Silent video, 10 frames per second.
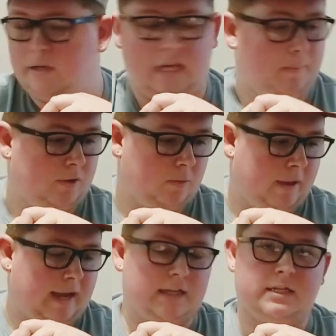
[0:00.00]
keeping your
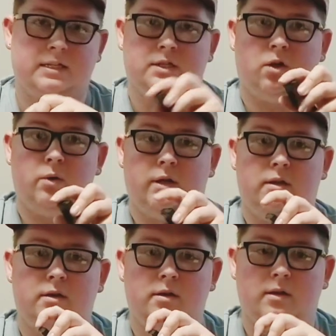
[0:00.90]
magazines
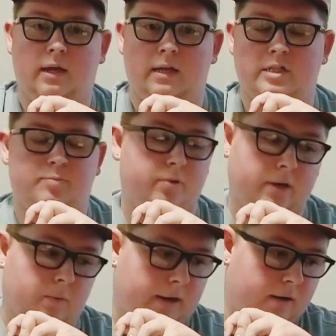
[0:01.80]
loaded and
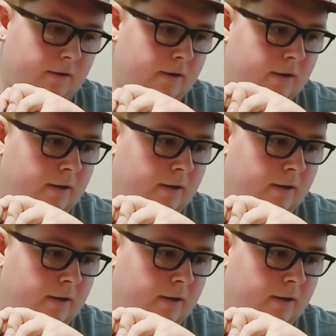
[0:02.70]
spring wear.